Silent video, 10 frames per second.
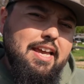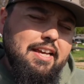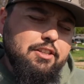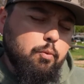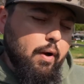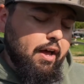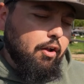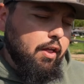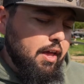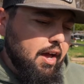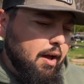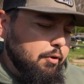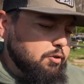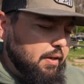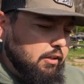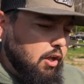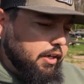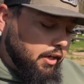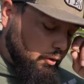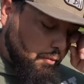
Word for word: as well, um, those big long kicker